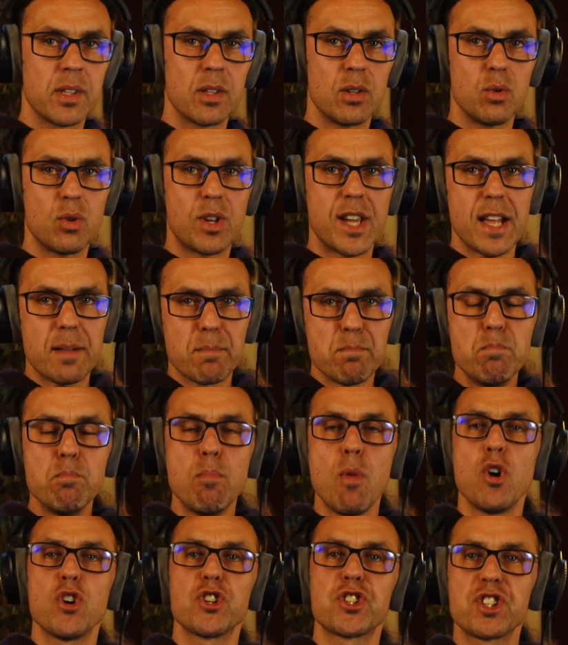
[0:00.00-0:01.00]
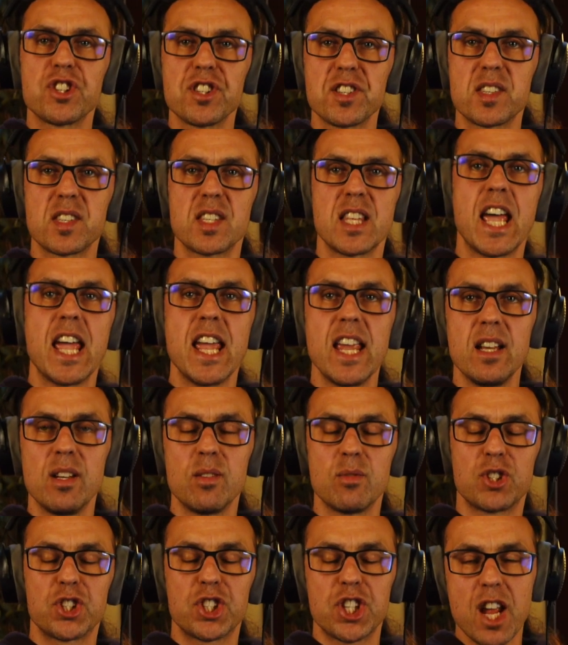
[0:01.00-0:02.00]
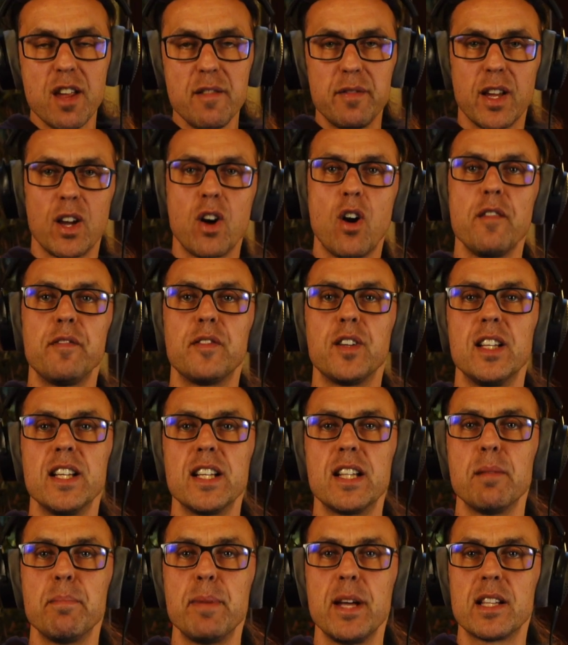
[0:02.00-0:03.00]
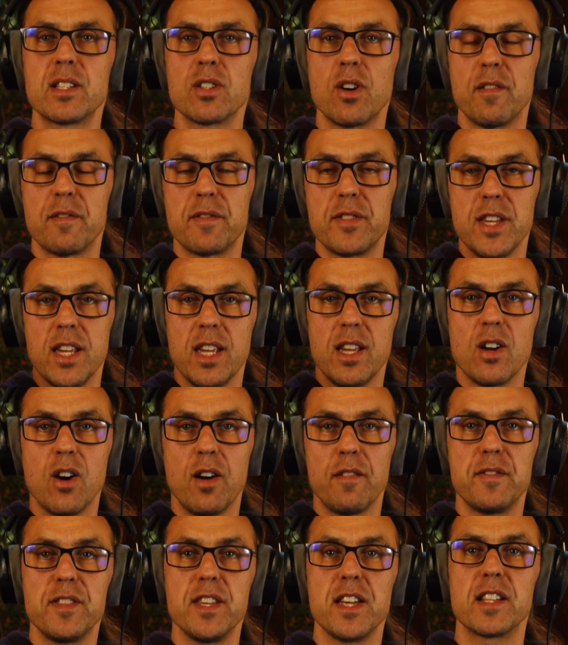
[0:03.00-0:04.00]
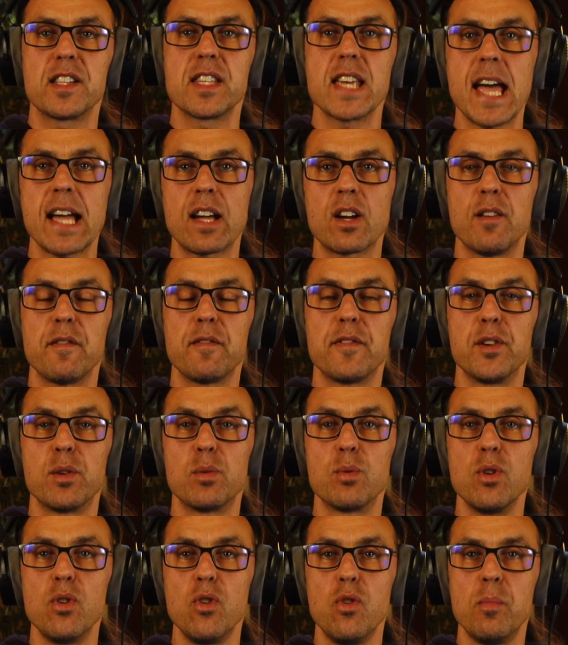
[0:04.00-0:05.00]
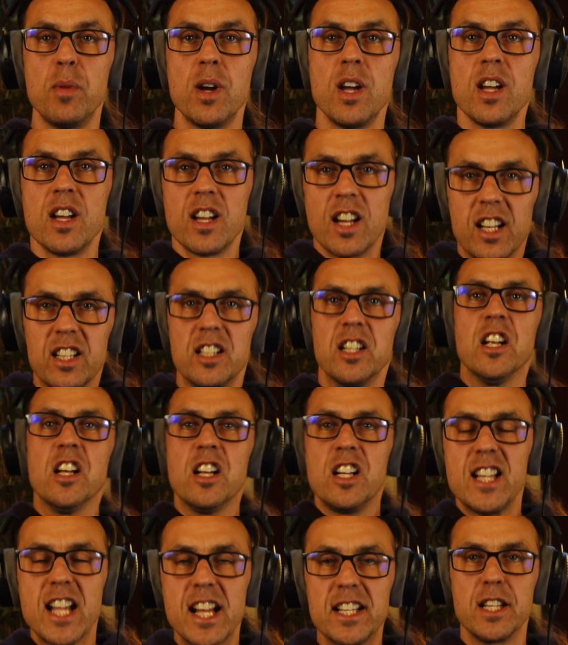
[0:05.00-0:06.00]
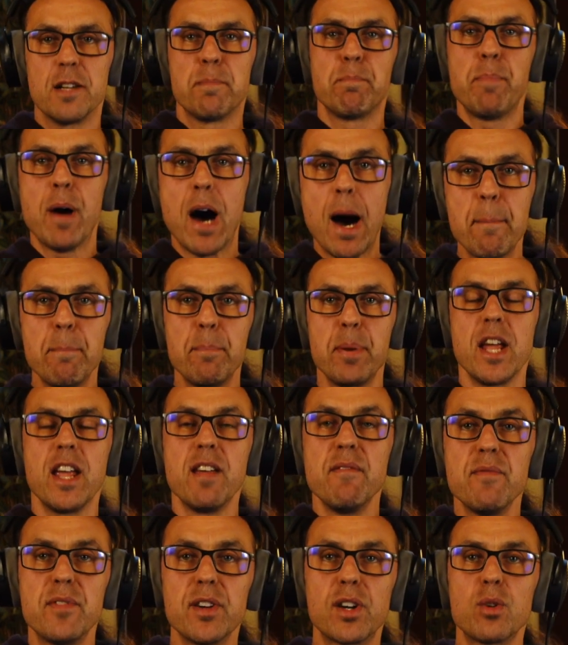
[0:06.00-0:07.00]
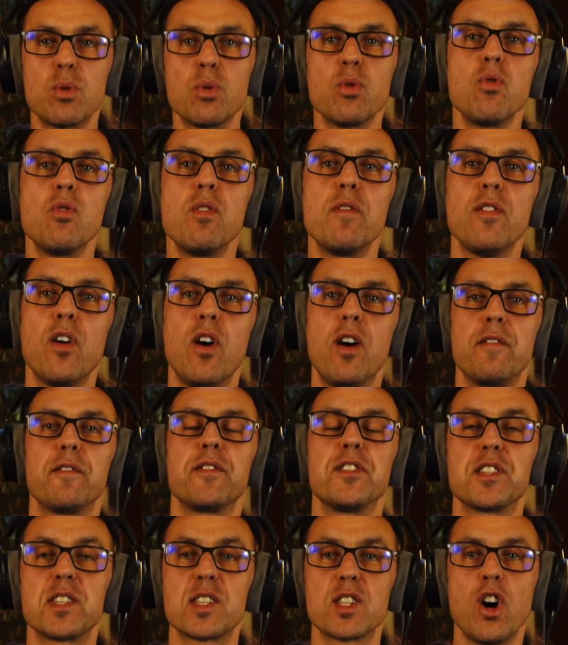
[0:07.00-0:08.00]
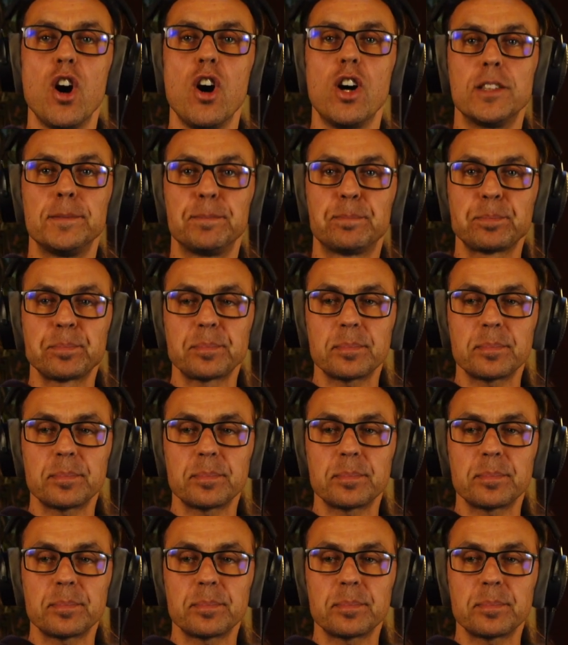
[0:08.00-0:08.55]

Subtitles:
You get more sustain, shaving off a little bit of the attack of the room and let it pump in the groove of the song